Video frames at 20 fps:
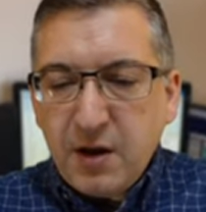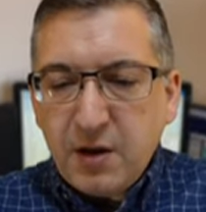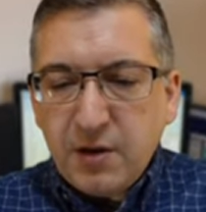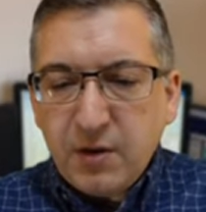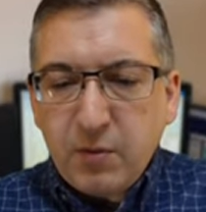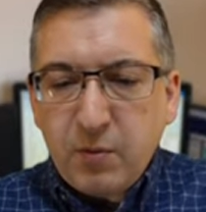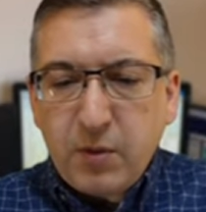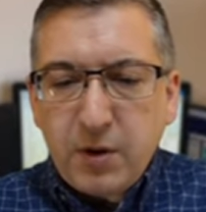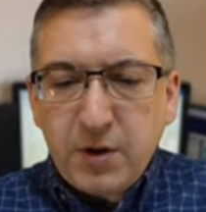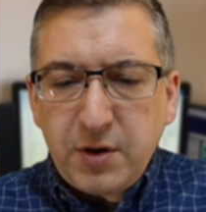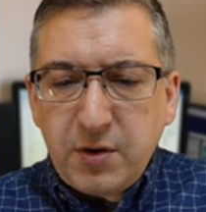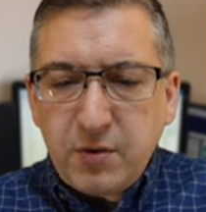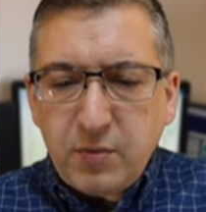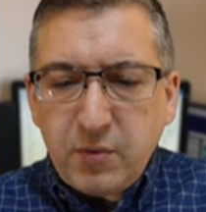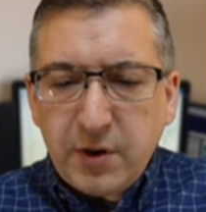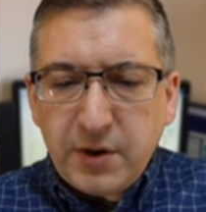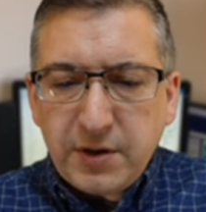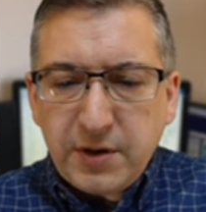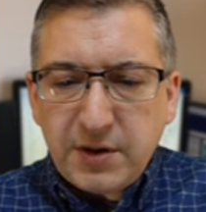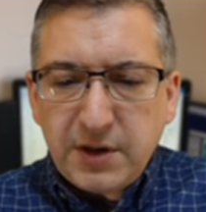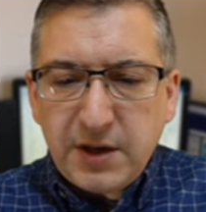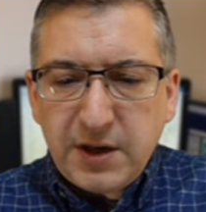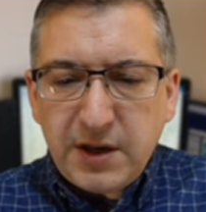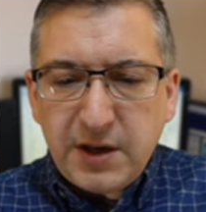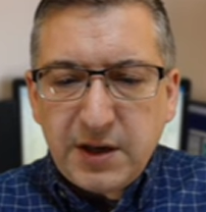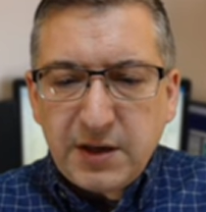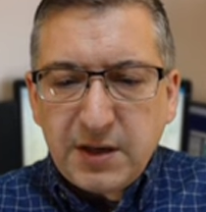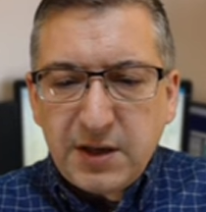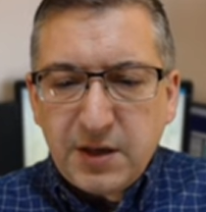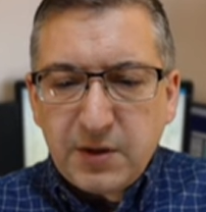The one you want
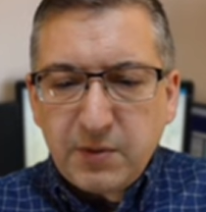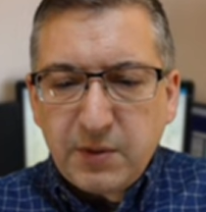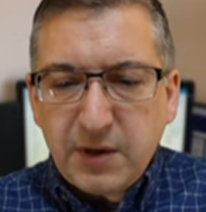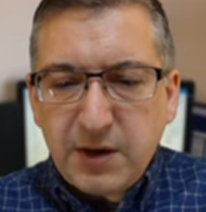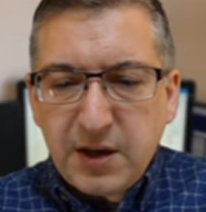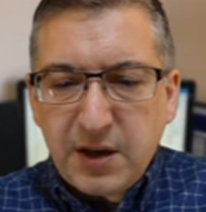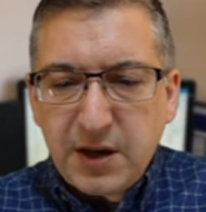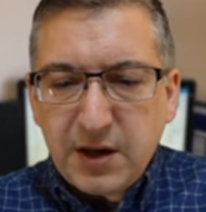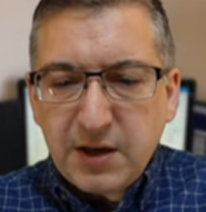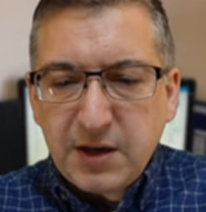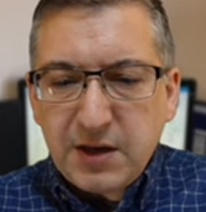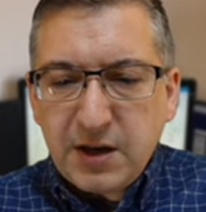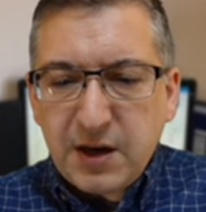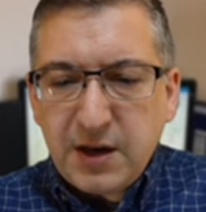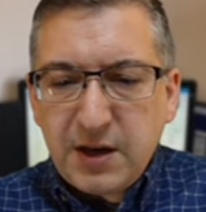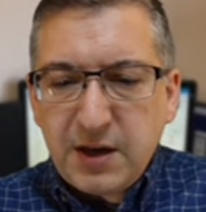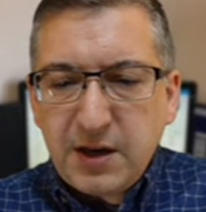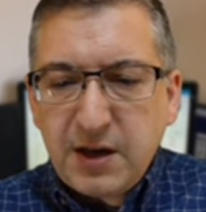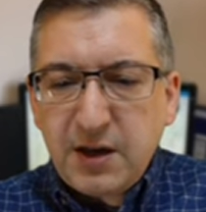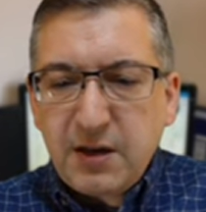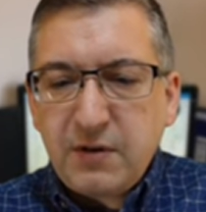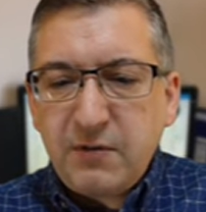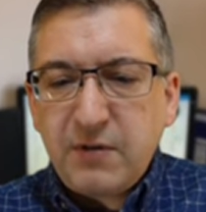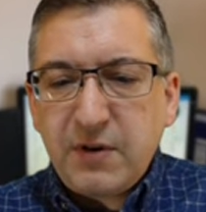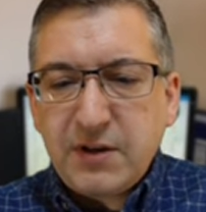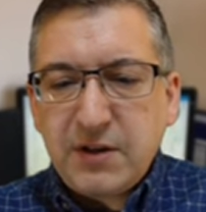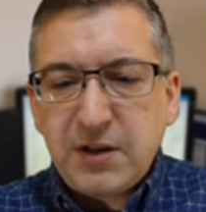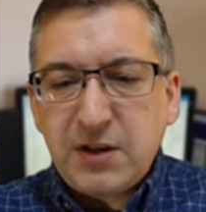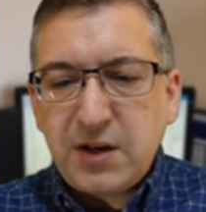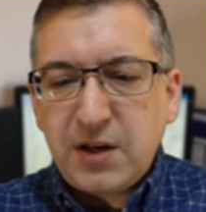is this one here, Daikin
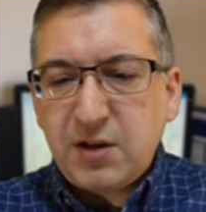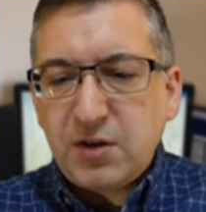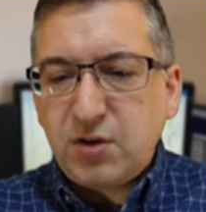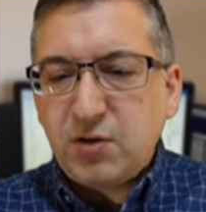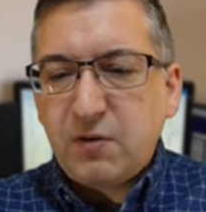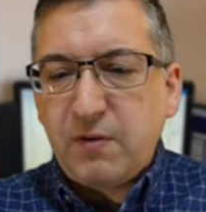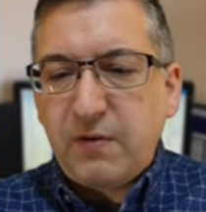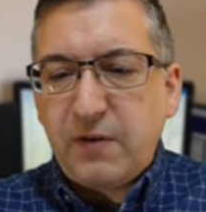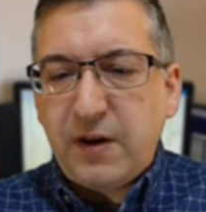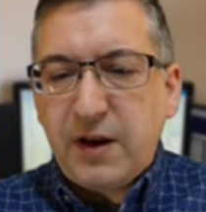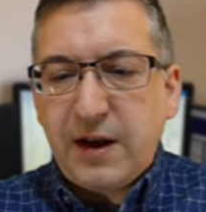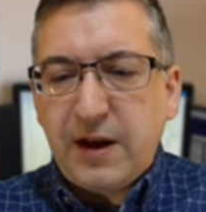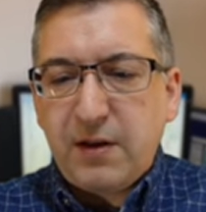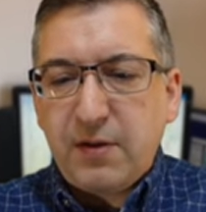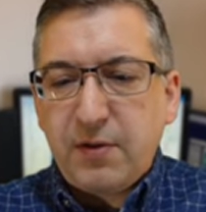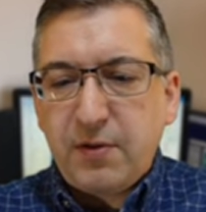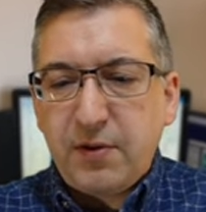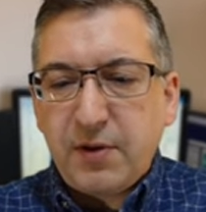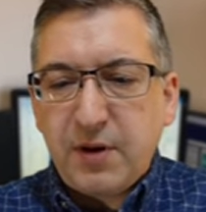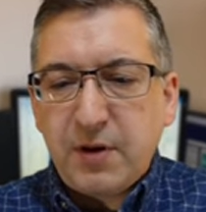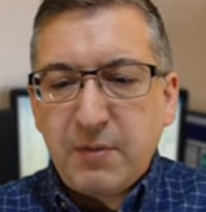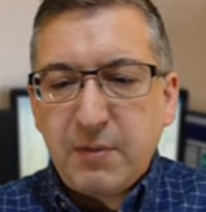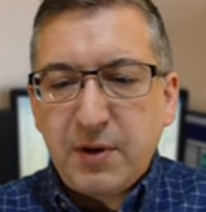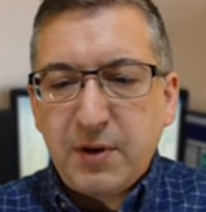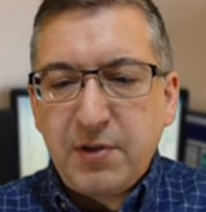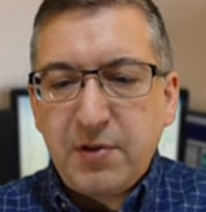Residential for Altherma